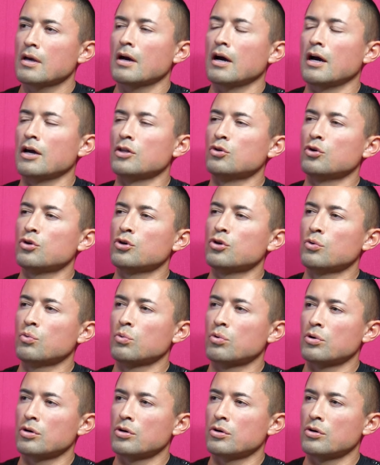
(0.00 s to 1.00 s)
I know you
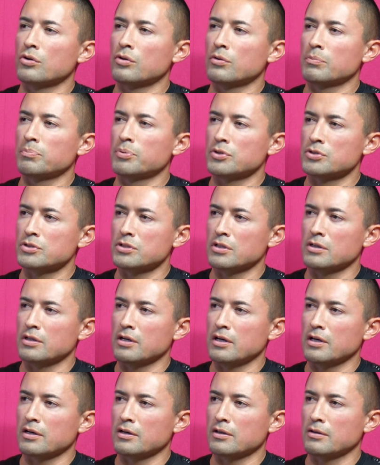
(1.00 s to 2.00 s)
were the person
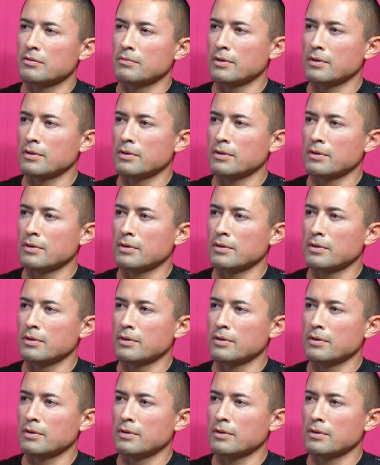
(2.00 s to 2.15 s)
that